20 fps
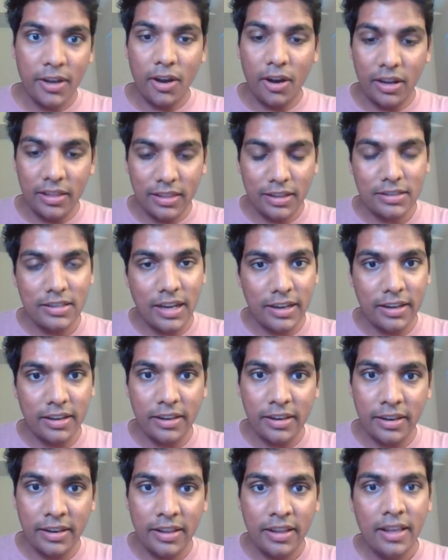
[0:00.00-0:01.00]
on the
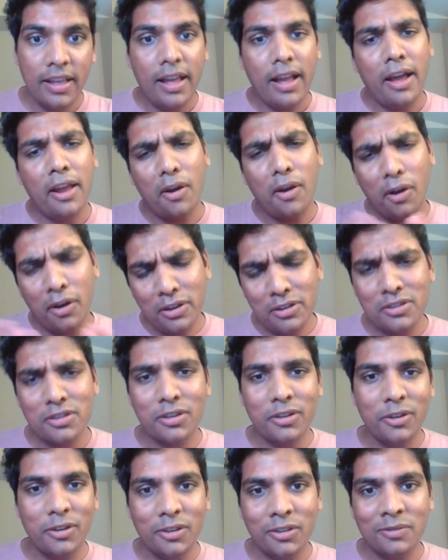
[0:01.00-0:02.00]
channel, and
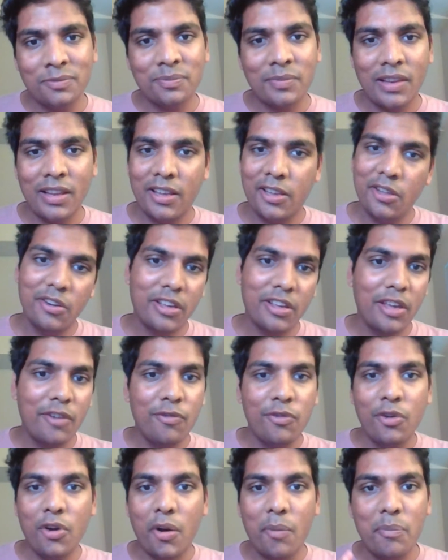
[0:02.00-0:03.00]
also, you know, give
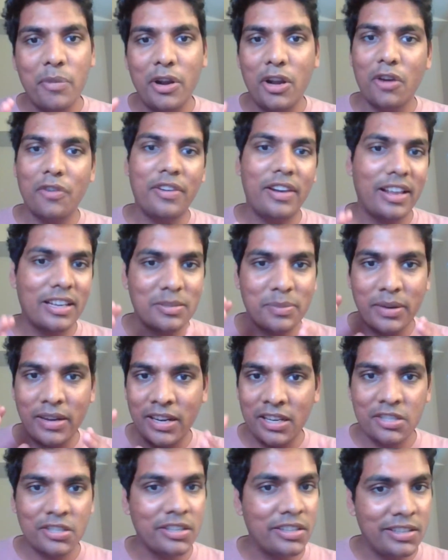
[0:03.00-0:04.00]
you a bit of an
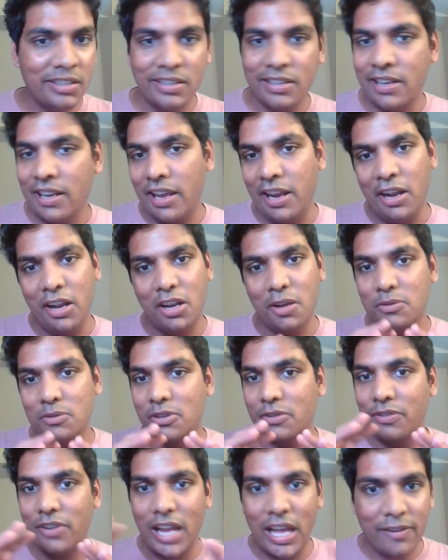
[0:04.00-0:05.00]
explanation in terms
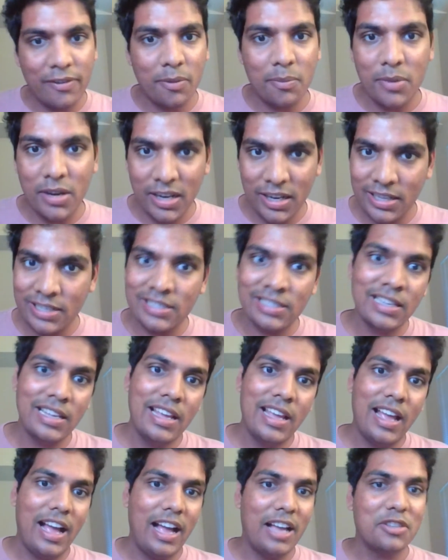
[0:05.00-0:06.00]
of live updates
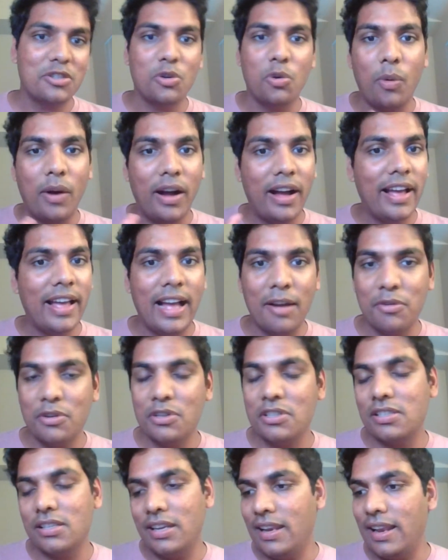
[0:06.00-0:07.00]
as to why I
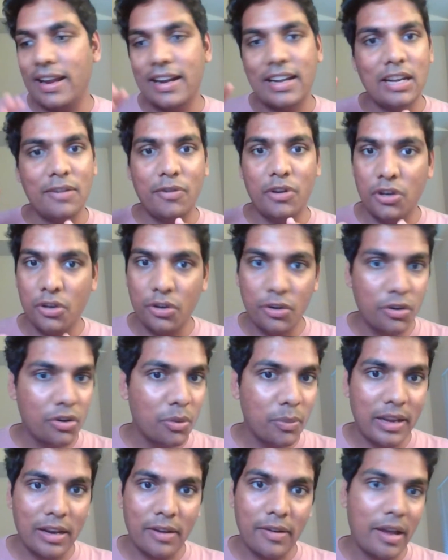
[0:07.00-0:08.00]
was inactive on
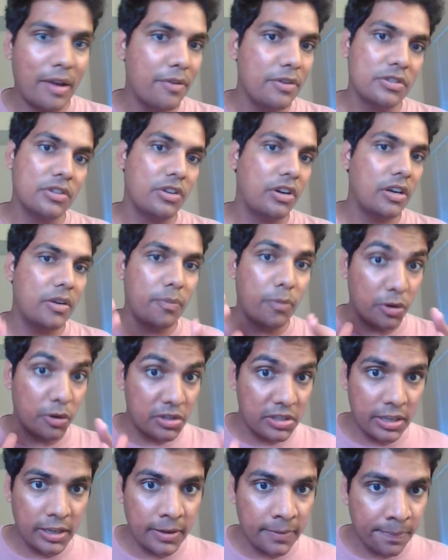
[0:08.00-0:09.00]
YouTube and I was not
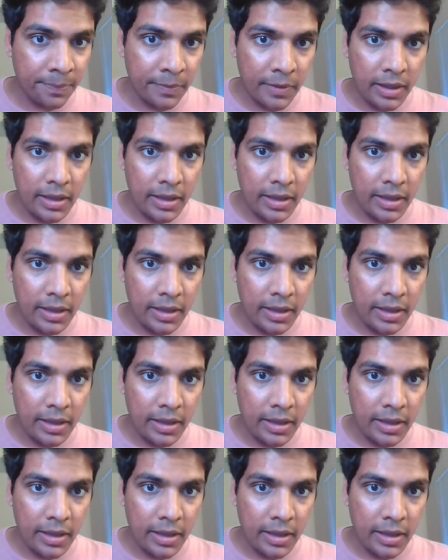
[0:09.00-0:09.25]
posting.